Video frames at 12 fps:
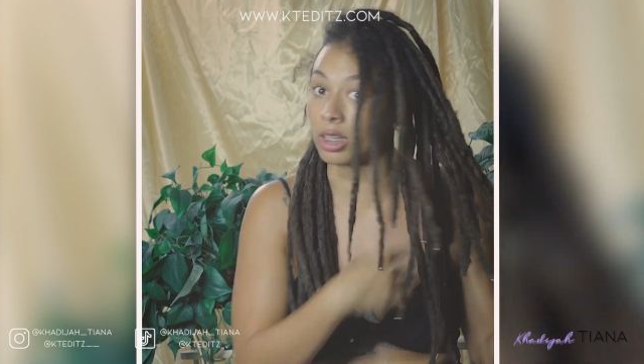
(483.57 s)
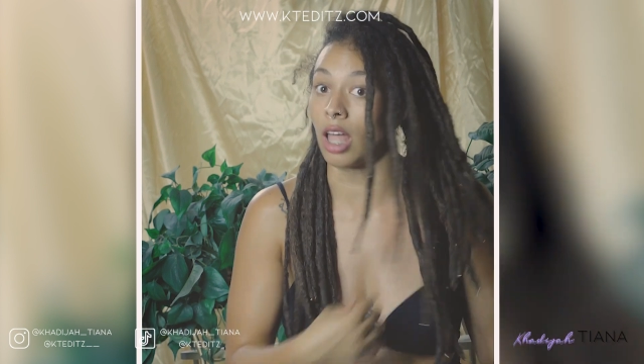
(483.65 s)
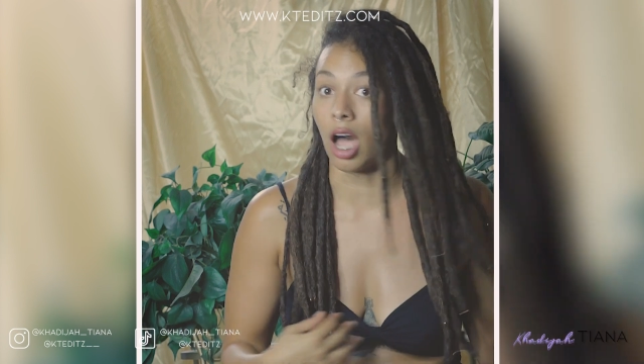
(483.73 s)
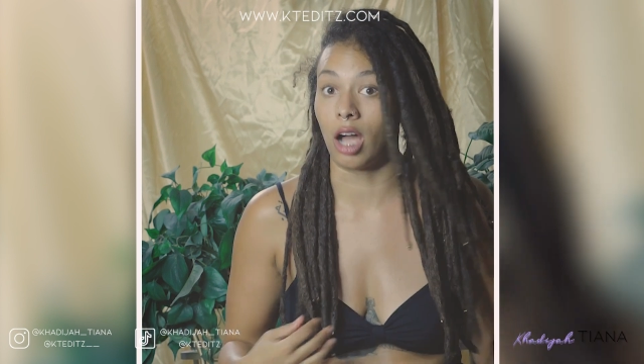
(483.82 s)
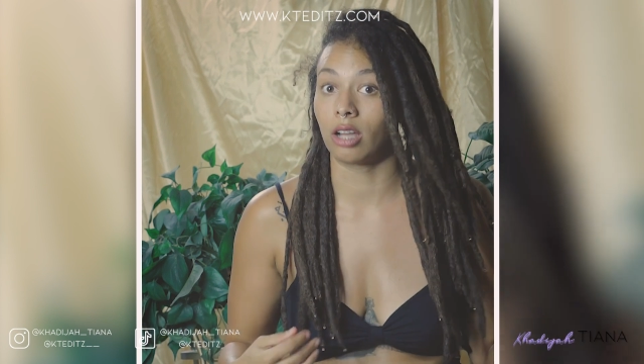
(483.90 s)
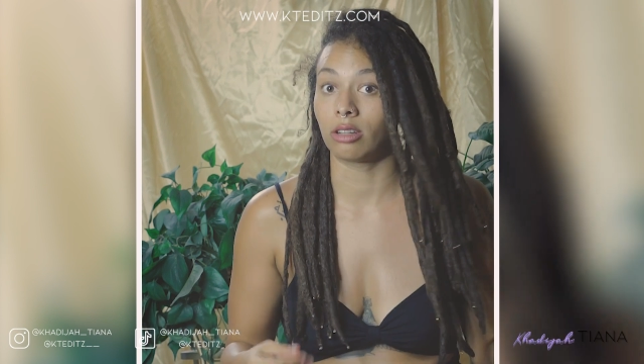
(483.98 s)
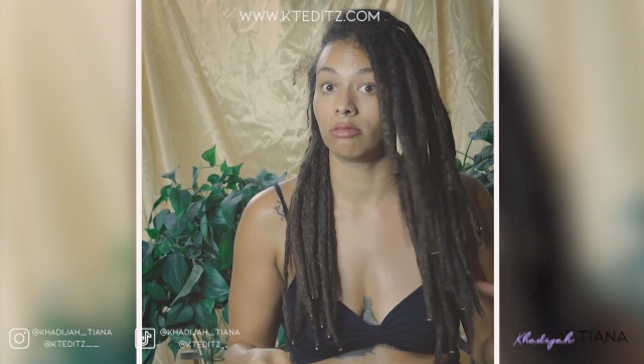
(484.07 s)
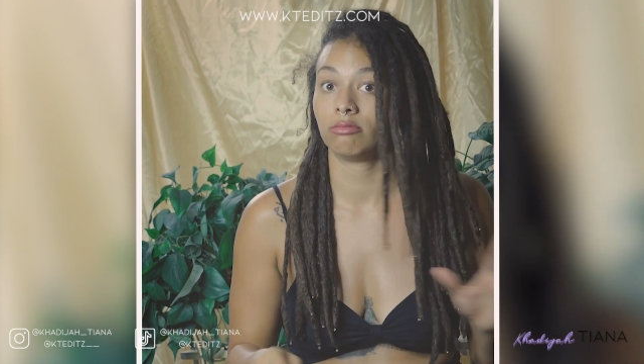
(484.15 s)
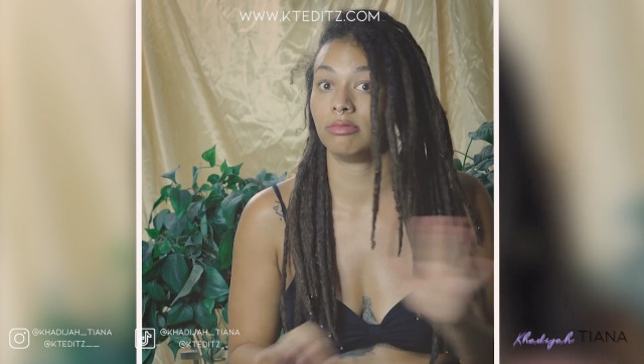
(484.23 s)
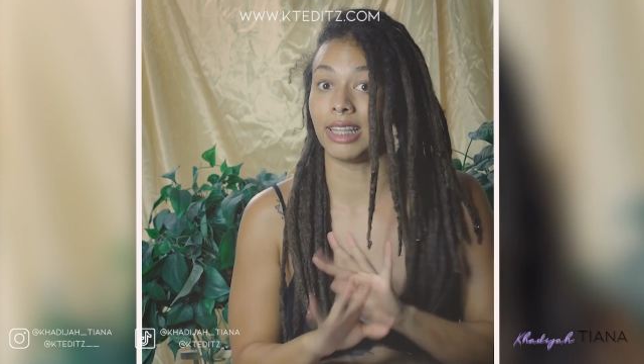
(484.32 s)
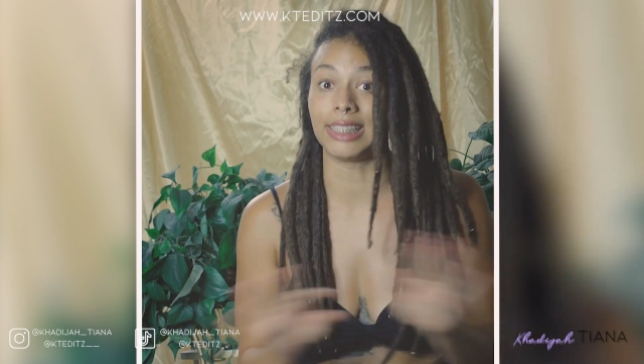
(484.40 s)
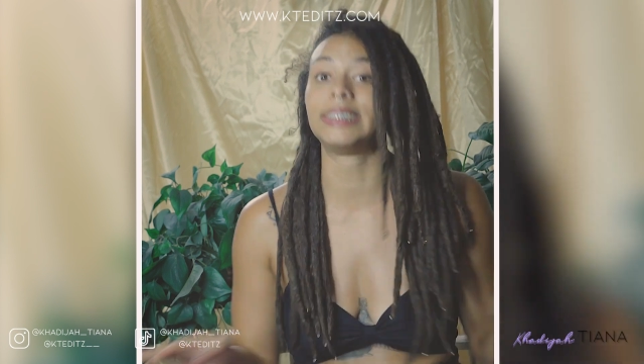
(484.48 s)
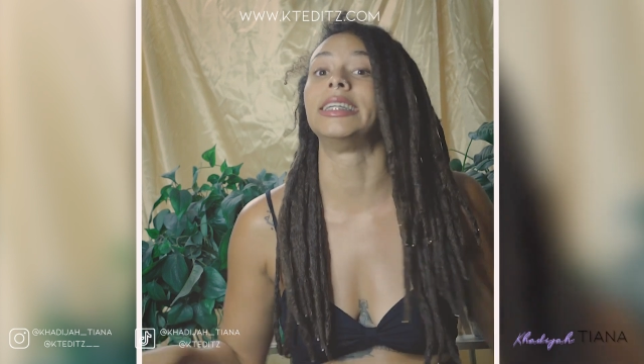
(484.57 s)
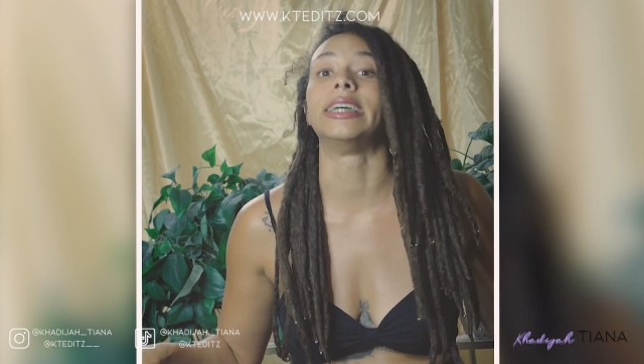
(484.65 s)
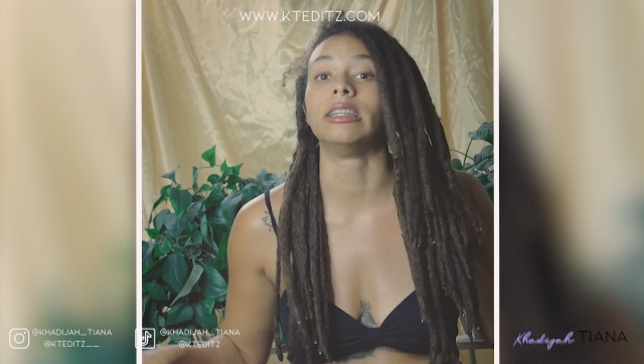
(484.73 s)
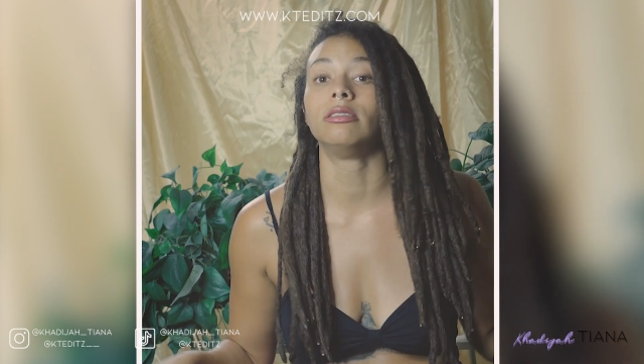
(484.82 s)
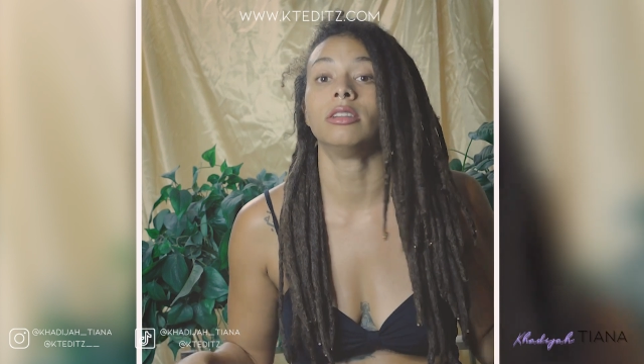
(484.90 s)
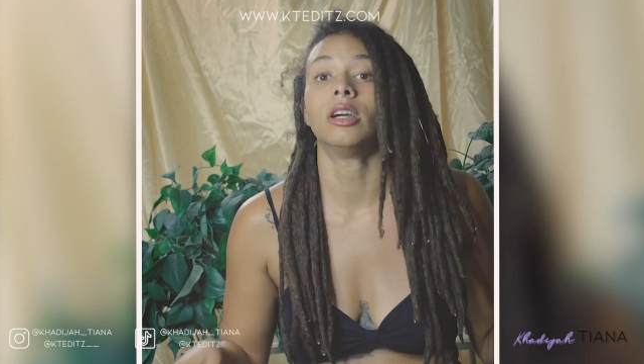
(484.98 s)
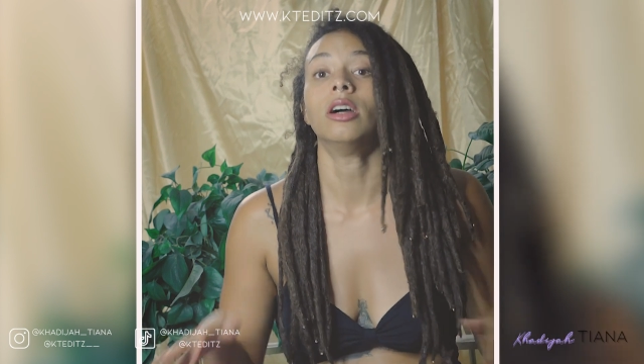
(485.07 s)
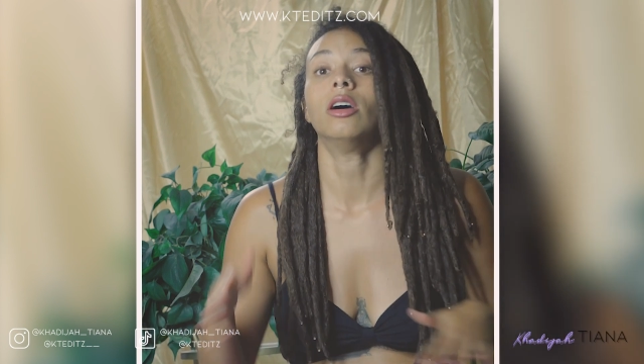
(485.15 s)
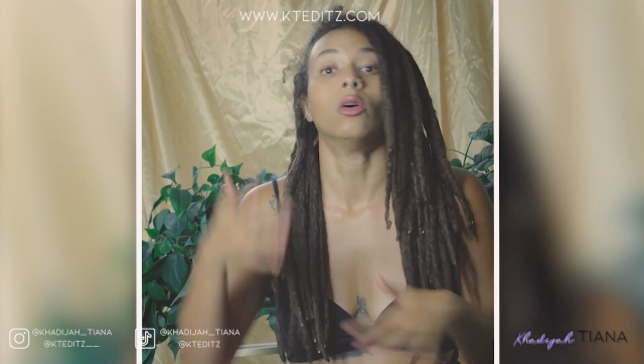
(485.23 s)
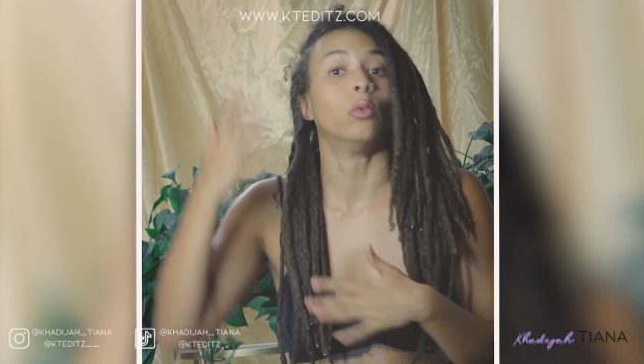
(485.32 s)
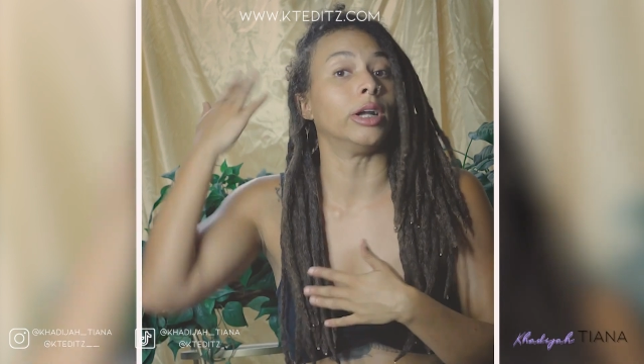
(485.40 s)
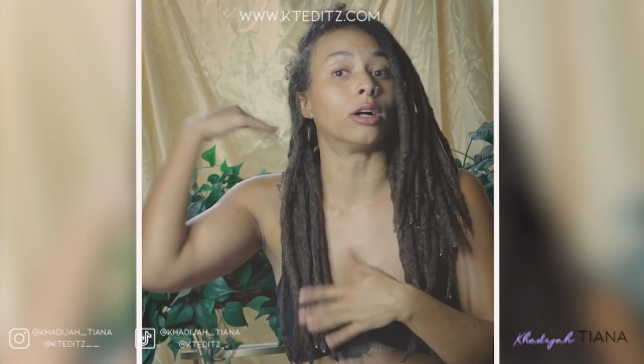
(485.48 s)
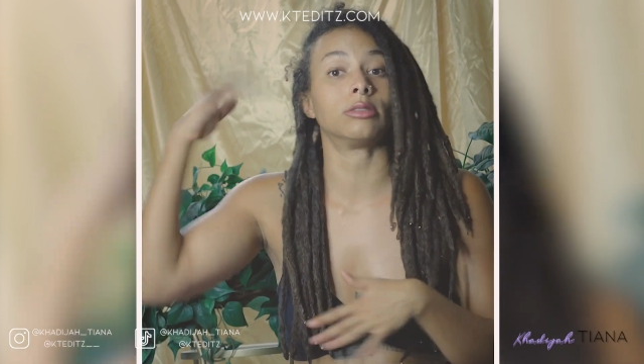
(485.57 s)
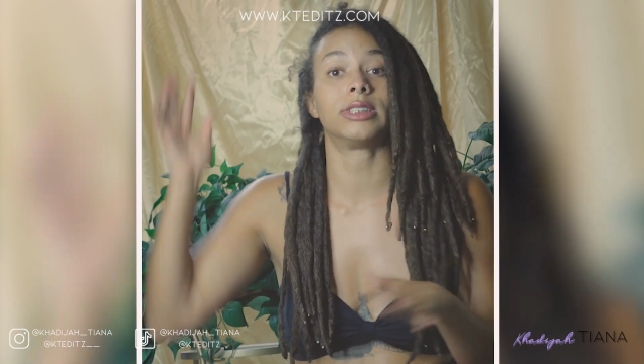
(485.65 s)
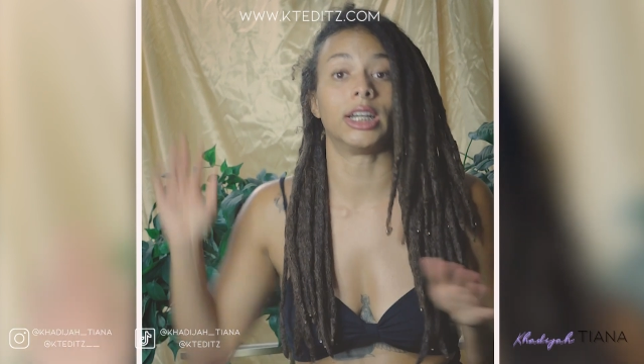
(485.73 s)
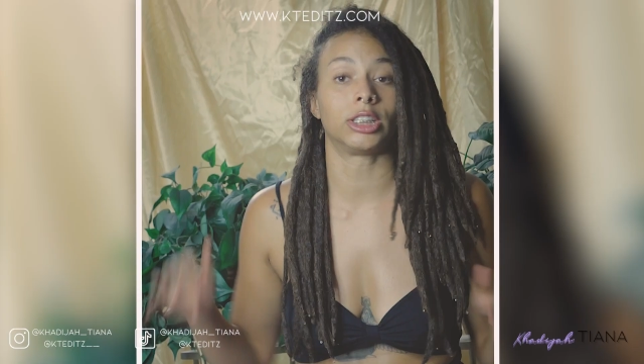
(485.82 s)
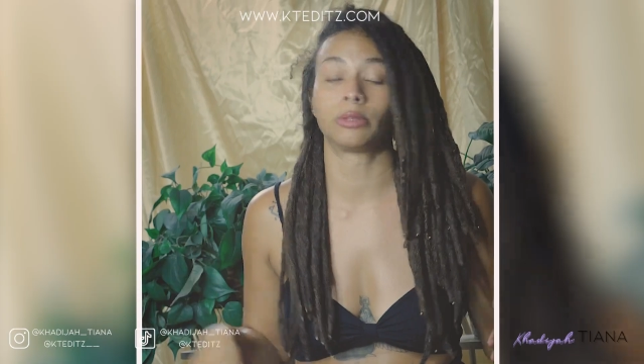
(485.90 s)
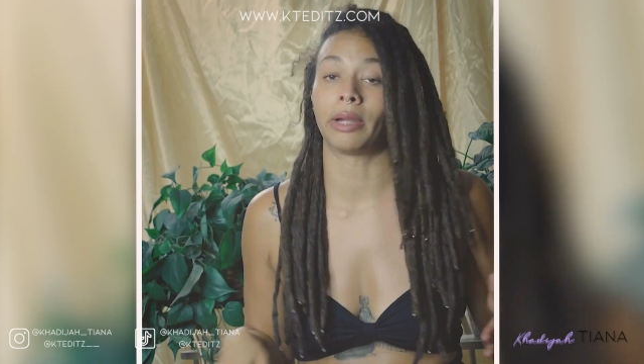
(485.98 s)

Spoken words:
lock, that's it. We don't touch